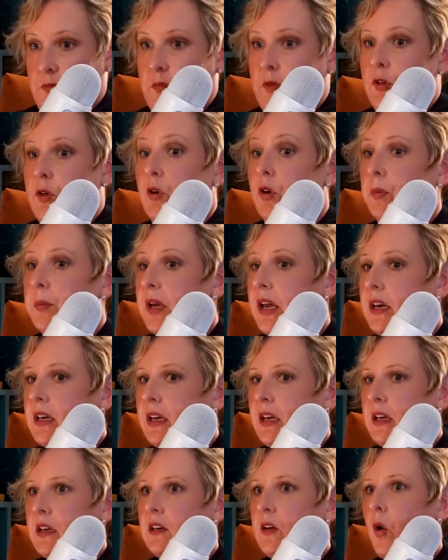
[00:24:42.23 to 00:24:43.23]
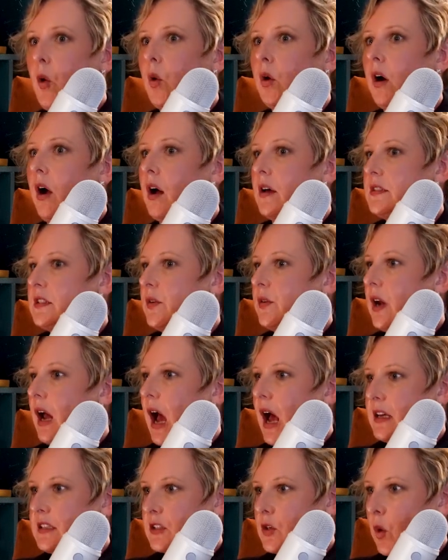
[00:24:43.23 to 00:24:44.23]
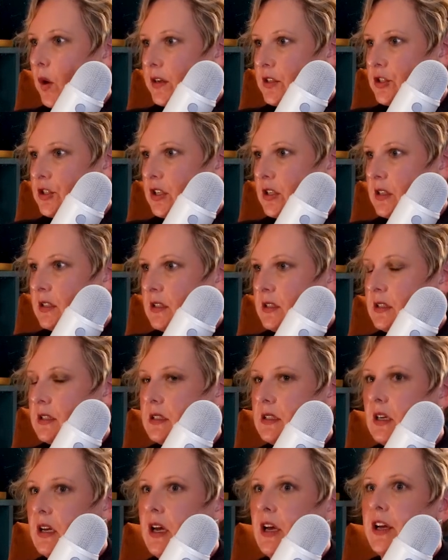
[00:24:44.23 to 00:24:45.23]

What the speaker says: your opinion or also to ask questions.